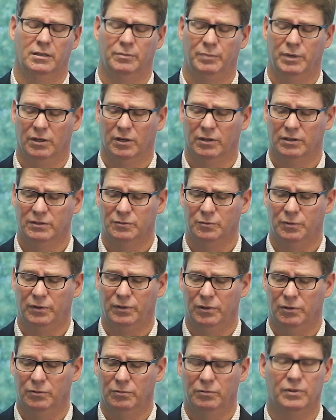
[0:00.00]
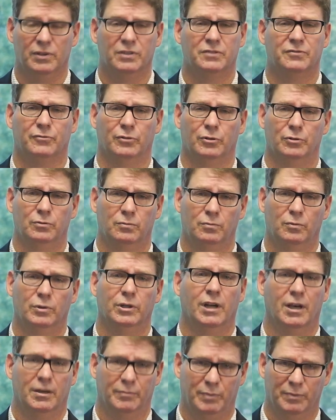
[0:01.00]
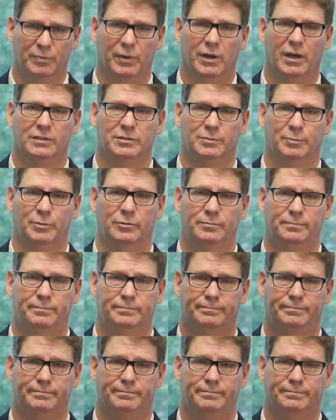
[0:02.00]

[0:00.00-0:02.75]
to be honest with you, this fruit would not be possible.